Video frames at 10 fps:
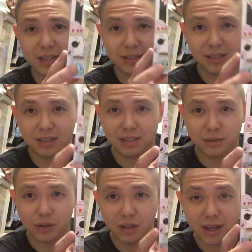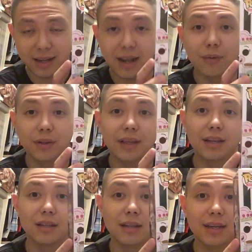because this isn't a line I really
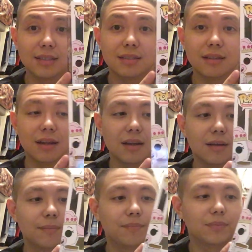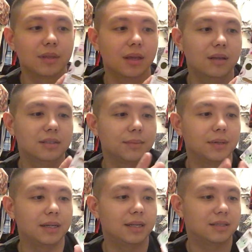collect.
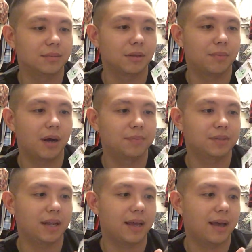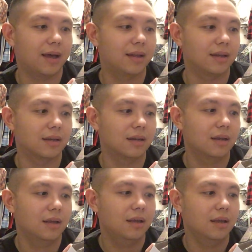Somebody needs some of the pops that I had, and
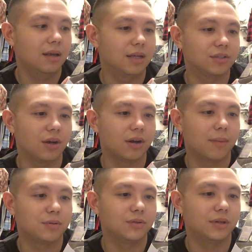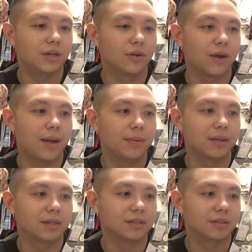I saw an opportunity to grab it
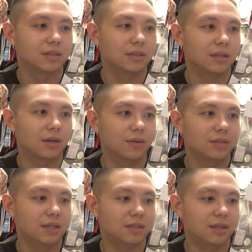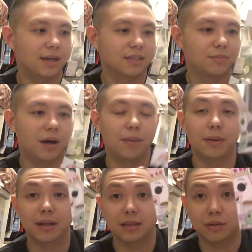because it's, you know, it's a nice pop. I
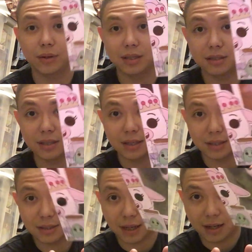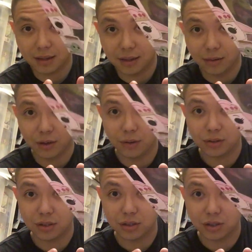like the way it's done. It's got little
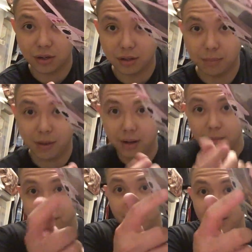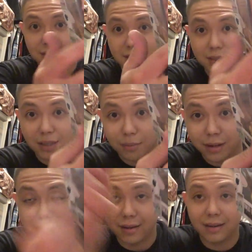Ghosts in the Jar on the bottom, if you guys can see him
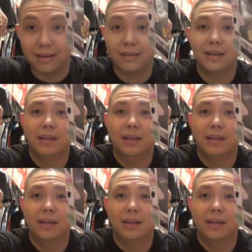right down here.